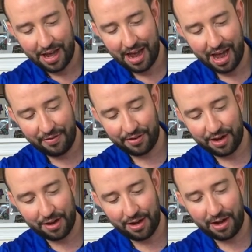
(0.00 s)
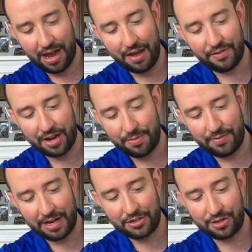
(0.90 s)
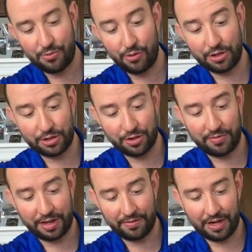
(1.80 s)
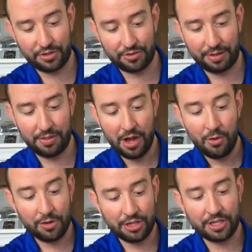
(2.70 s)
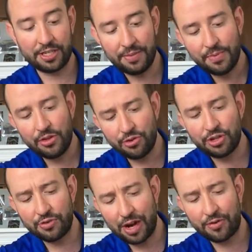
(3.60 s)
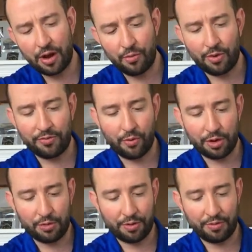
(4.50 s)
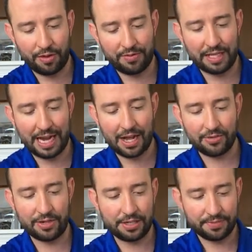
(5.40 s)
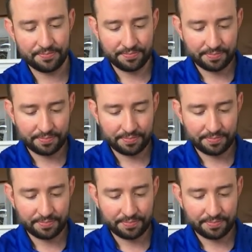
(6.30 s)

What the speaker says: a half a cup of ice cream, or a serving of ice cream, which is usually right around 140, 150 calories.